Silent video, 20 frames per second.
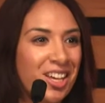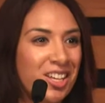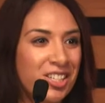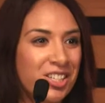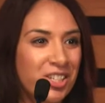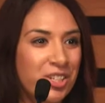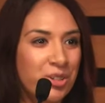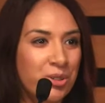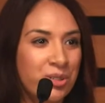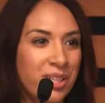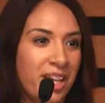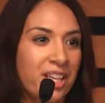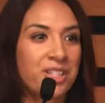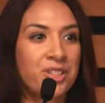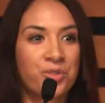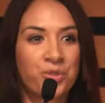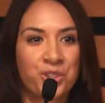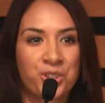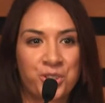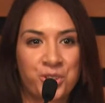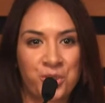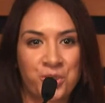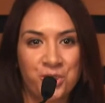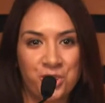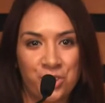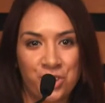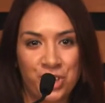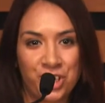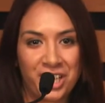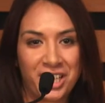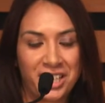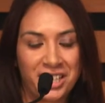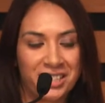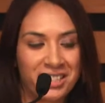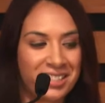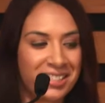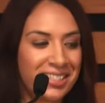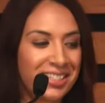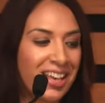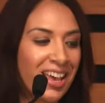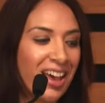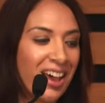to test for certain genes.